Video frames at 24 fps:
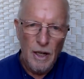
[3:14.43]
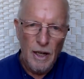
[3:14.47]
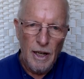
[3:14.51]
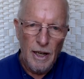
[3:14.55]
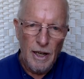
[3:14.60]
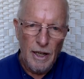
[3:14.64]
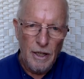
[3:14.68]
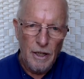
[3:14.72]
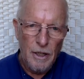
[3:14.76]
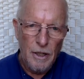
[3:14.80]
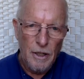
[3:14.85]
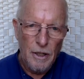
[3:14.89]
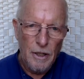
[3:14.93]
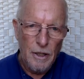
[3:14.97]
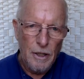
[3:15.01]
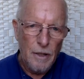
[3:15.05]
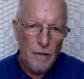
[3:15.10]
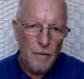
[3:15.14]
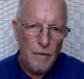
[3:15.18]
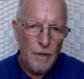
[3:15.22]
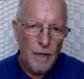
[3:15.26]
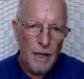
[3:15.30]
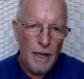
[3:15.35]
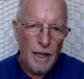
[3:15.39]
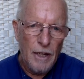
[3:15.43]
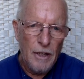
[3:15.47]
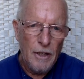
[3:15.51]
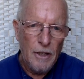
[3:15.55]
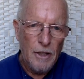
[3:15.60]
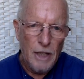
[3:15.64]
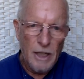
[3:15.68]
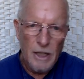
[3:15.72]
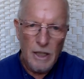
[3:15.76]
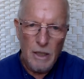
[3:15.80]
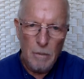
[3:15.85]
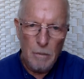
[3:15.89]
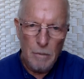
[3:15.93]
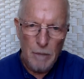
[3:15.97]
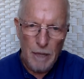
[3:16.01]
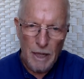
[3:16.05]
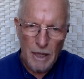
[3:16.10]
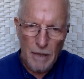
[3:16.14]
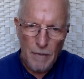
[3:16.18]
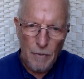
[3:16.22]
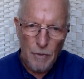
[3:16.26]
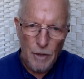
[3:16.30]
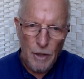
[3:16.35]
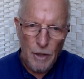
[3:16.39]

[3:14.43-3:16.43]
And it doesn't matter